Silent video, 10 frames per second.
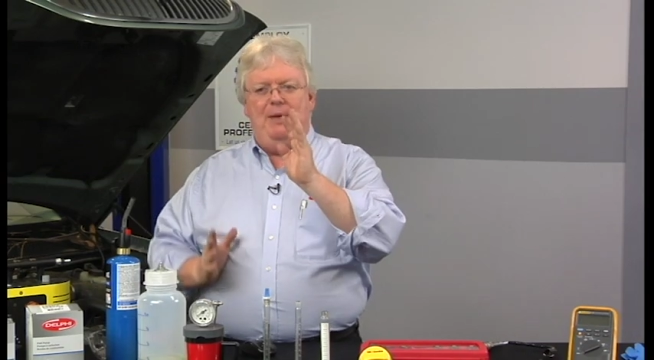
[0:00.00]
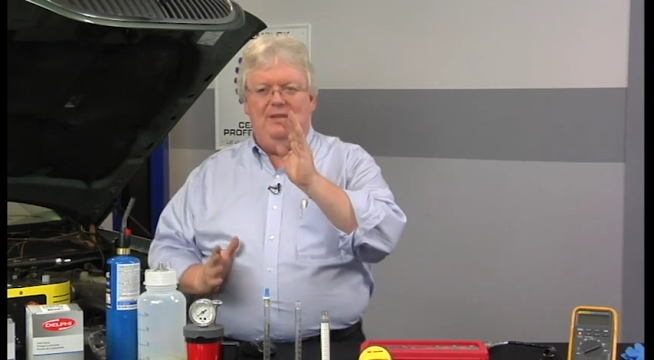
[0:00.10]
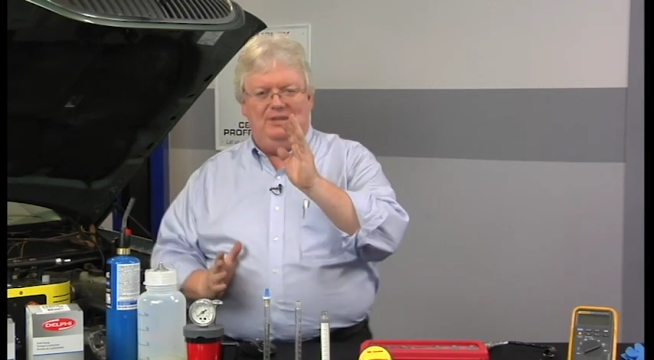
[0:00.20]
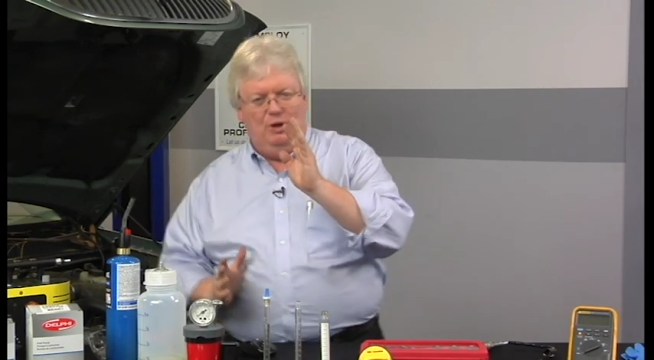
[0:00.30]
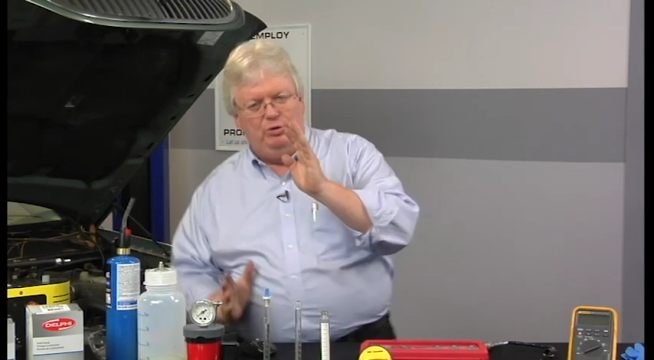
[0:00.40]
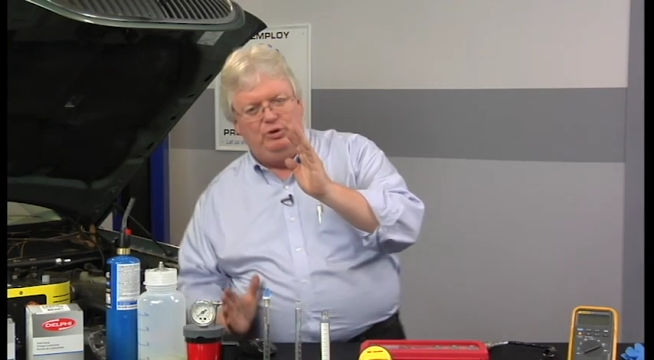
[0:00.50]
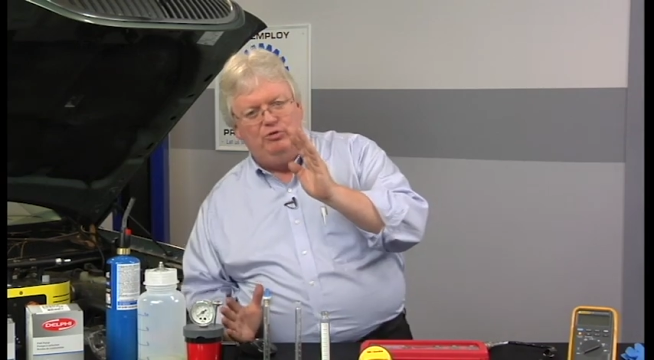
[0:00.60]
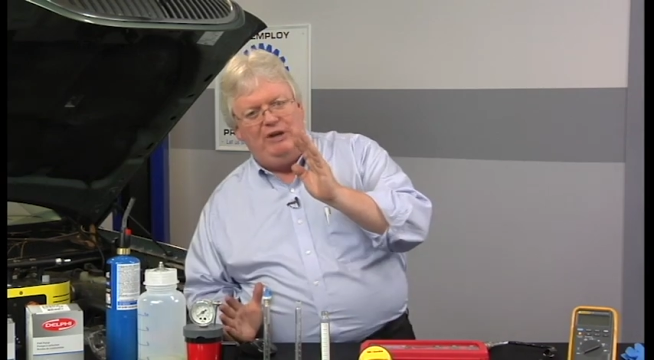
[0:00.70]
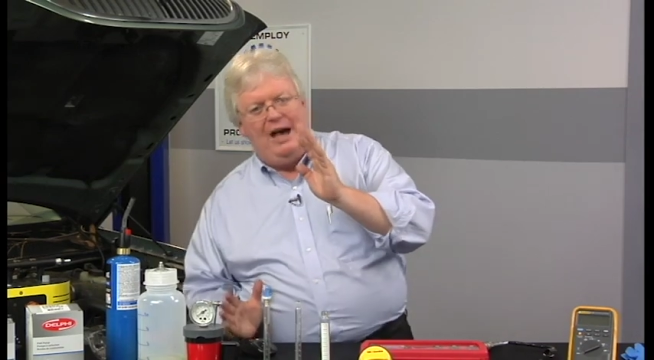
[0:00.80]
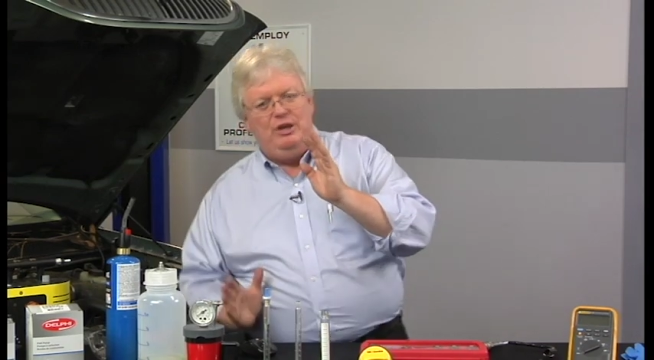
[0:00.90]
And as the O2
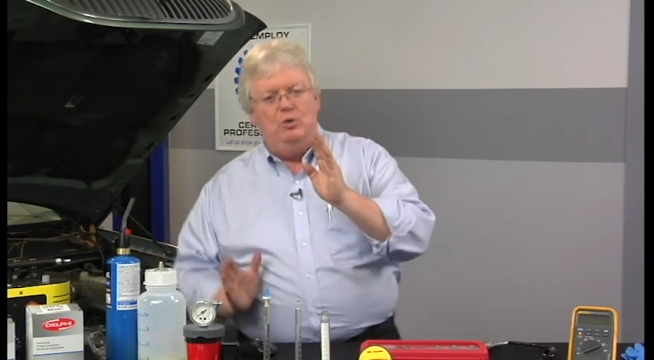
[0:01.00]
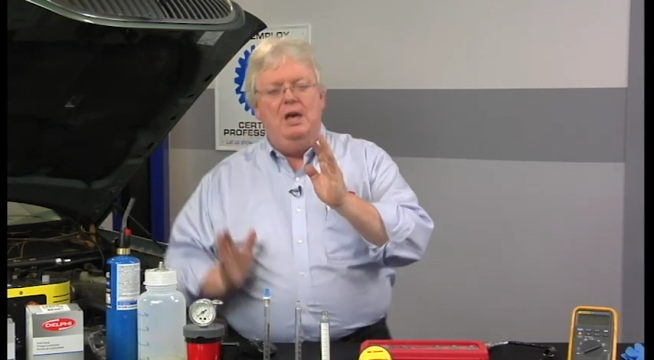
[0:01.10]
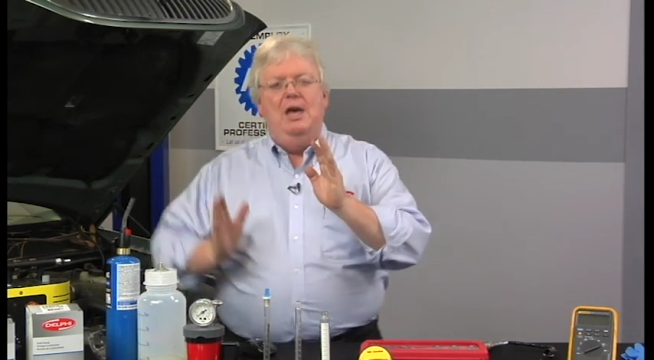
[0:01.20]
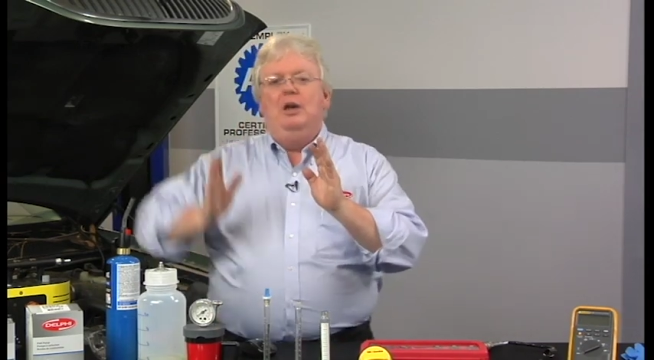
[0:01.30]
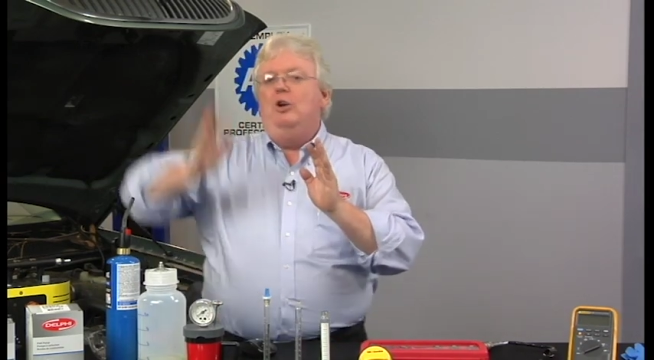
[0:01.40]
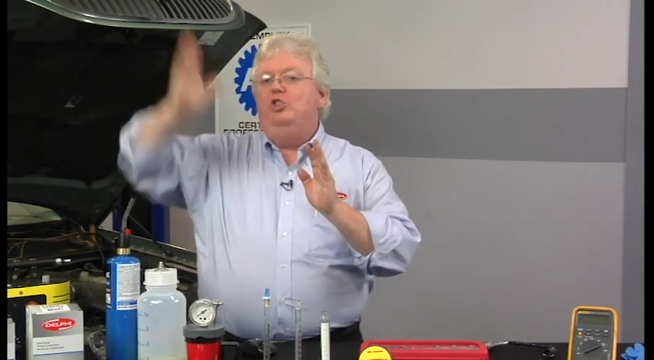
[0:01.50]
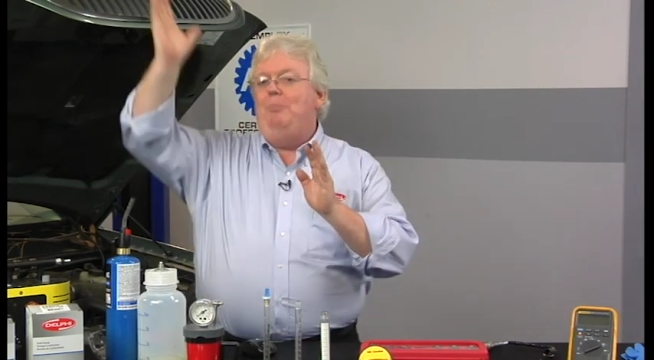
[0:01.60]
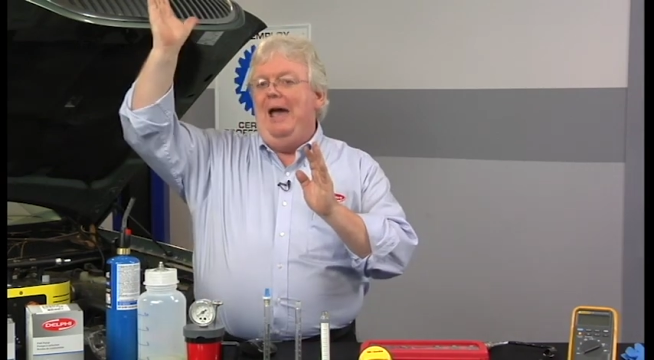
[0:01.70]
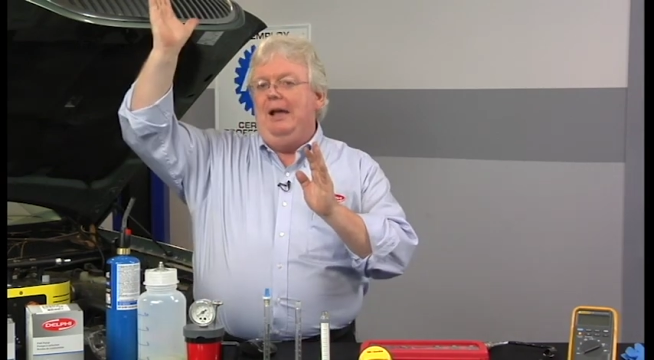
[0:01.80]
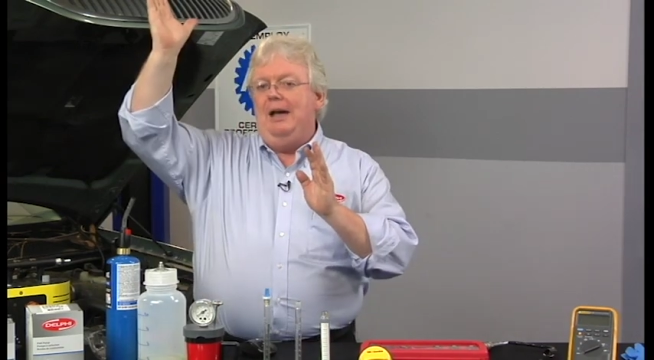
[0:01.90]
value goes
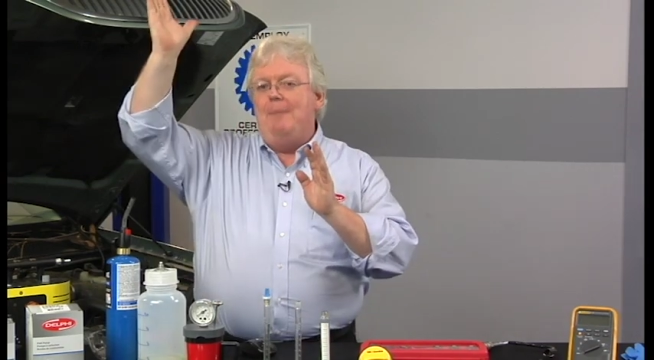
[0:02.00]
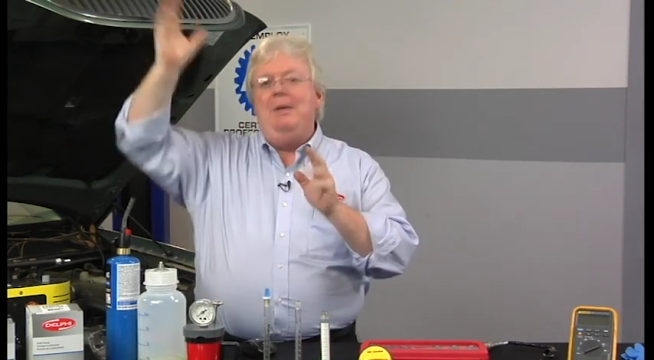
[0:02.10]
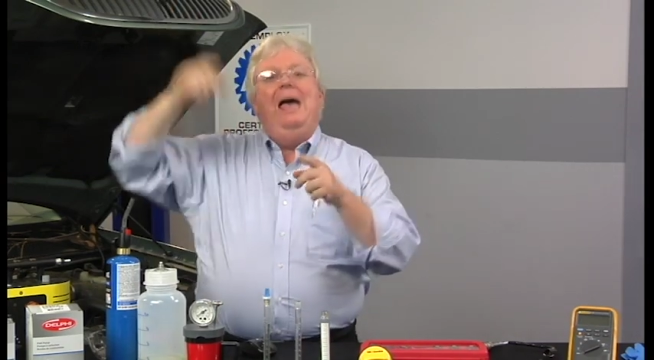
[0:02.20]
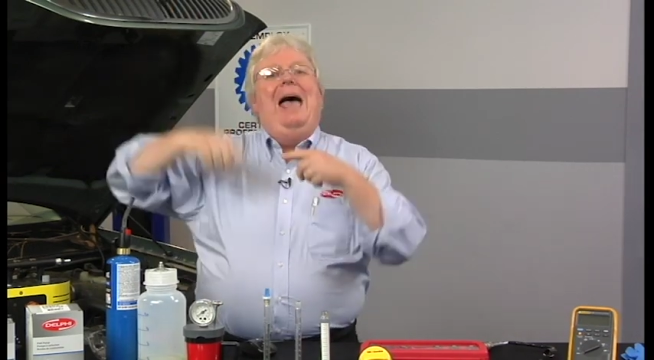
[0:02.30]
back up,